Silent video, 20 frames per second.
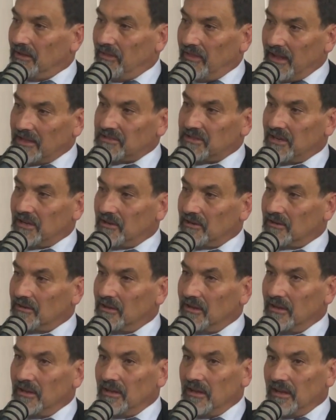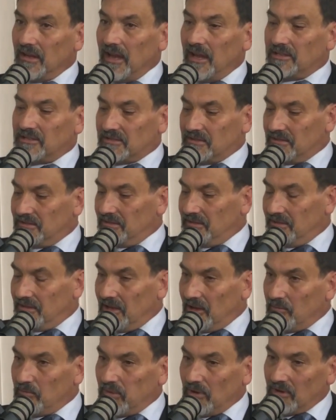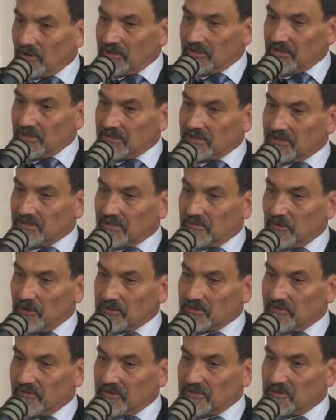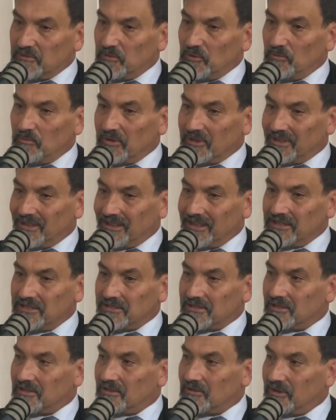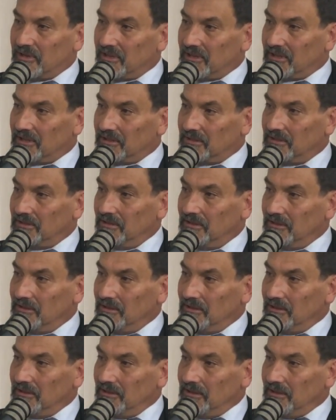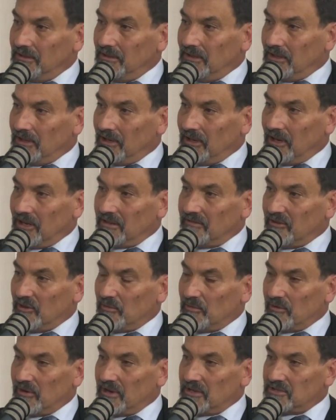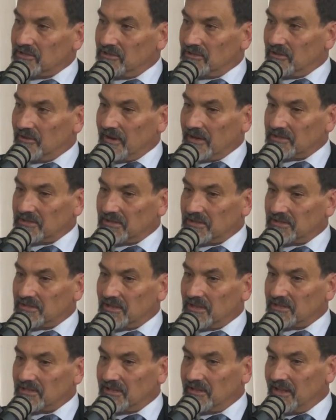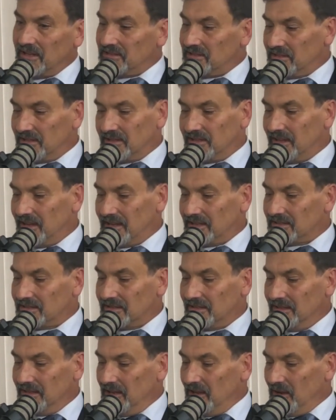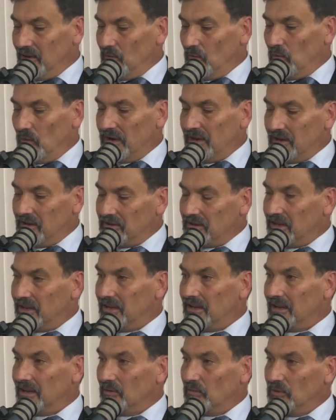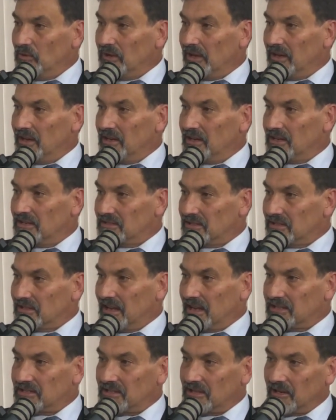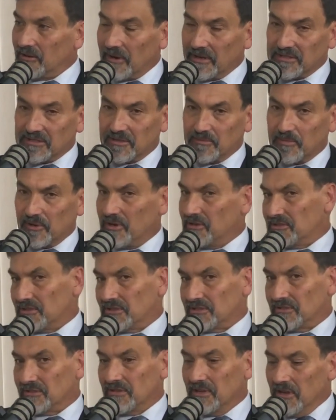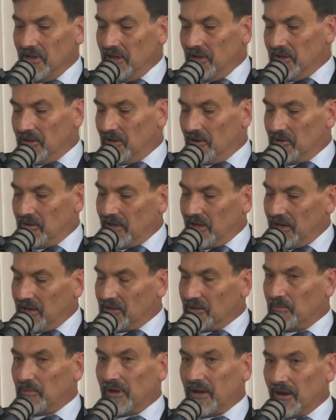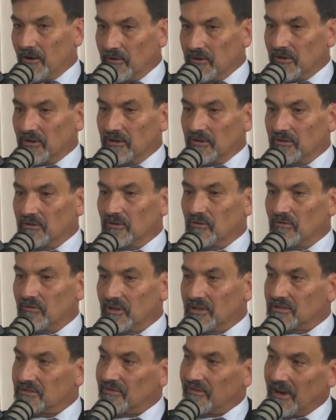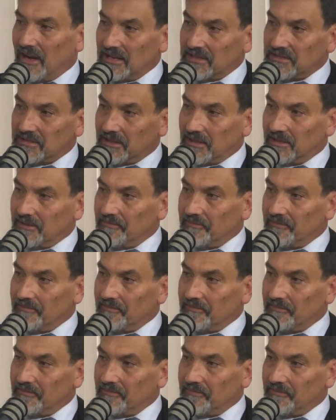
That's how it's, politics is the most visible but least critical line of operation to our success. And that's the test. We don't care. We'll get in because it accelerates the process, and you get into power, you can do things faster.